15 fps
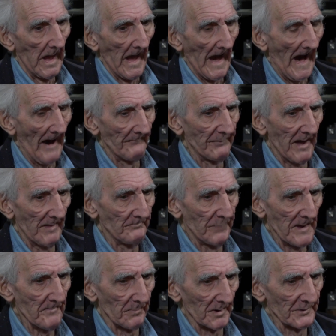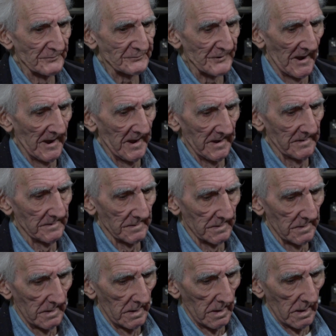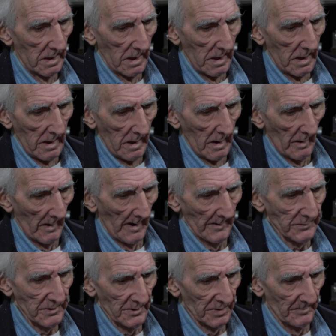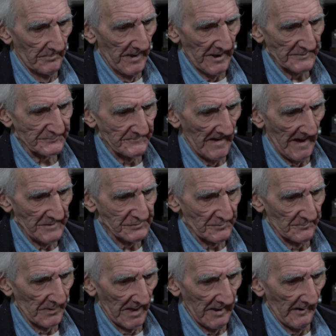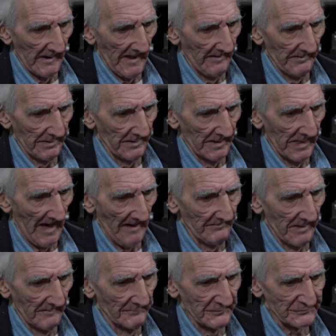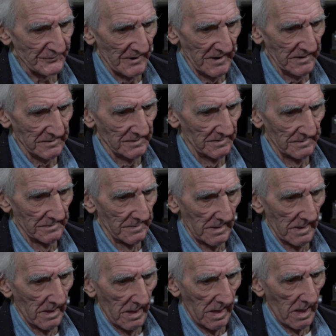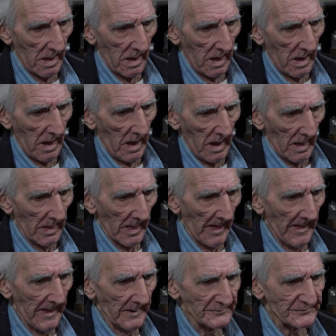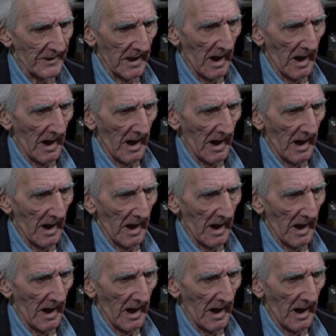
I've had people say, "Well, you're the best banjo player I've ever seen." They say